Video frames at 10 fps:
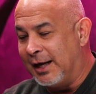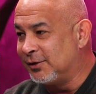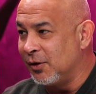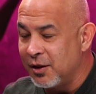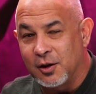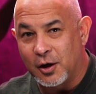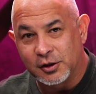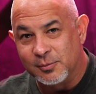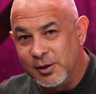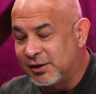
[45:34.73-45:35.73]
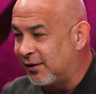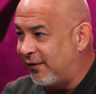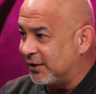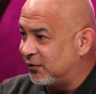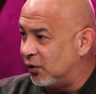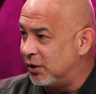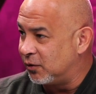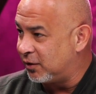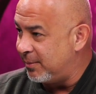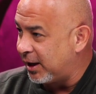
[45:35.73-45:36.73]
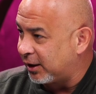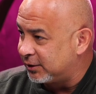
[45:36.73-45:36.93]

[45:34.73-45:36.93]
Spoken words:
It's only the largest music festival in North America.